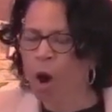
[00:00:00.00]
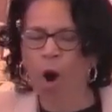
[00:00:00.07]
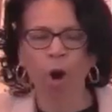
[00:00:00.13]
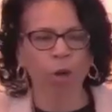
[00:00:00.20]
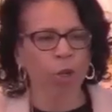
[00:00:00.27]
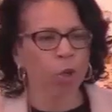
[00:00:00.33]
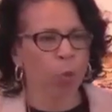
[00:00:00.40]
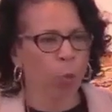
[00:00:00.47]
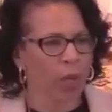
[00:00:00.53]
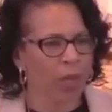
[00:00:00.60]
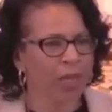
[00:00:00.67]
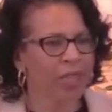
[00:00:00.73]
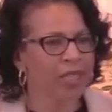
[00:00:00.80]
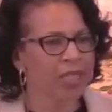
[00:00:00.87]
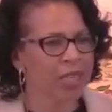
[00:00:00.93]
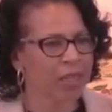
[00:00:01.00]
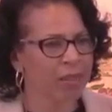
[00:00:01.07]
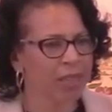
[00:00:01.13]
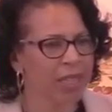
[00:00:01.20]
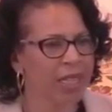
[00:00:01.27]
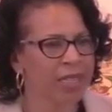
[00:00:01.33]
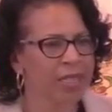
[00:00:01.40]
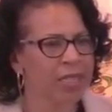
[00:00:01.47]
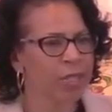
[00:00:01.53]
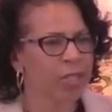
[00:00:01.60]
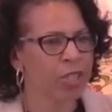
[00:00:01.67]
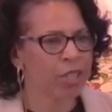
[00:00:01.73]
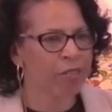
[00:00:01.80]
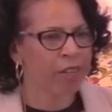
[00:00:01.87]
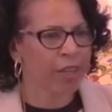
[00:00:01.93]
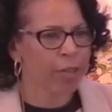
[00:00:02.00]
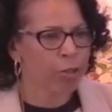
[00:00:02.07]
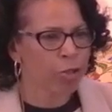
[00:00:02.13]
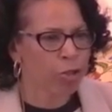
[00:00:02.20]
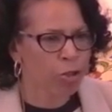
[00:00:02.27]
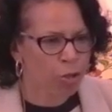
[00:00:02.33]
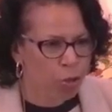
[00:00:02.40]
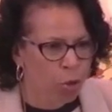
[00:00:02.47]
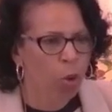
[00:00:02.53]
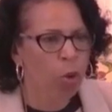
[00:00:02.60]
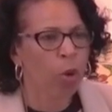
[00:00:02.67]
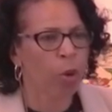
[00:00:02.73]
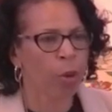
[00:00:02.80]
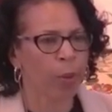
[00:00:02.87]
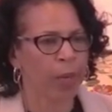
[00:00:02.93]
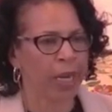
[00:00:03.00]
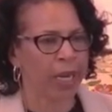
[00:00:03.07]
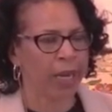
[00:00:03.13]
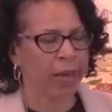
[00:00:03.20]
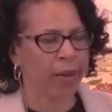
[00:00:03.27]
Are you willing to listen to their story?